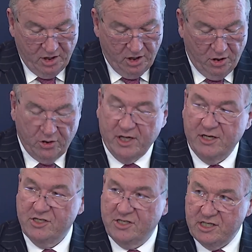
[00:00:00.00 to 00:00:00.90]
who can
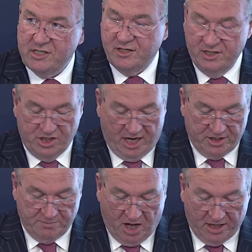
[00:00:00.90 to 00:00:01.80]
assist the
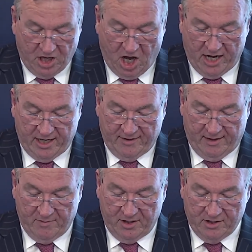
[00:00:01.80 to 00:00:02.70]
judge by guiding
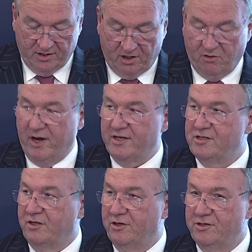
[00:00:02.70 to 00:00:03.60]
them to the correct
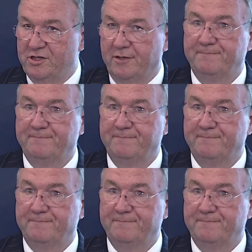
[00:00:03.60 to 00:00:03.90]
solution.